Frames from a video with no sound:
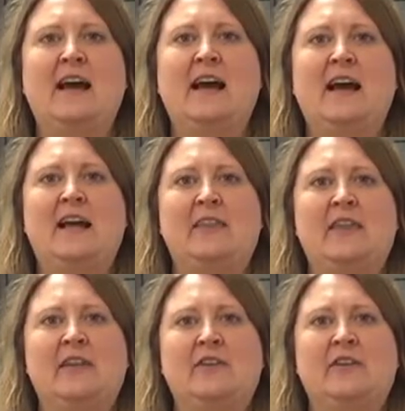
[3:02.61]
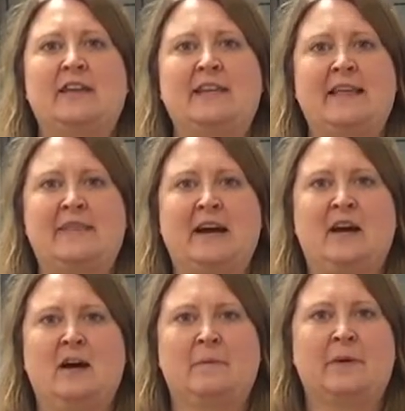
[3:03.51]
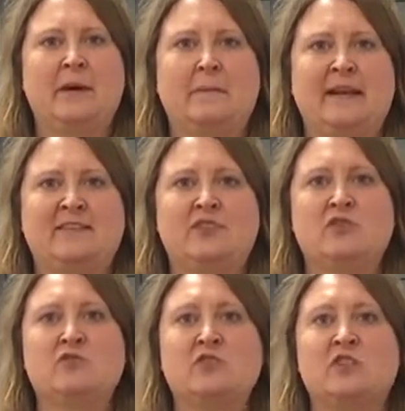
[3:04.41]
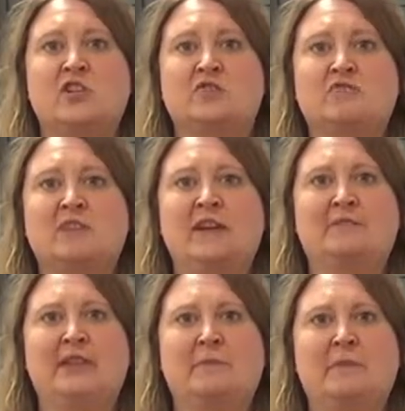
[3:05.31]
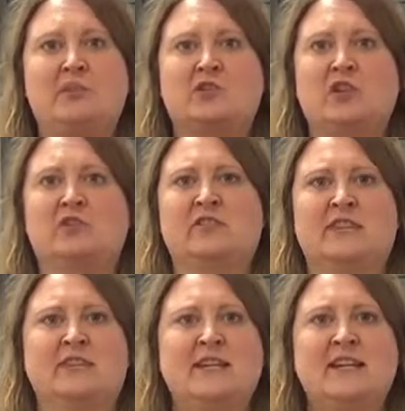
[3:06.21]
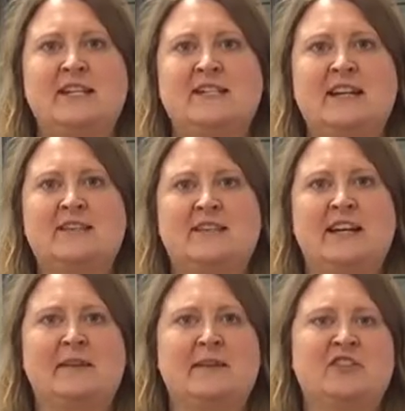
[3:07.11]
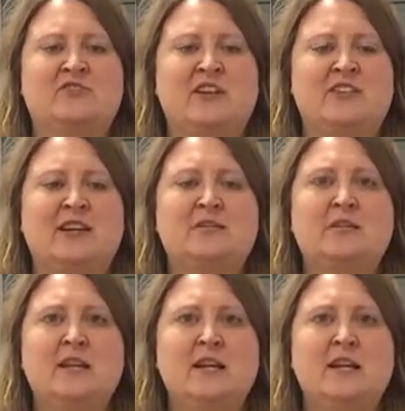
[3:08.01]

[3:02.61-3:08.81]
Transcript: And then you can let that arm come back to neutral, so you should really feel that both shoulders and side of the neck have been stretched out.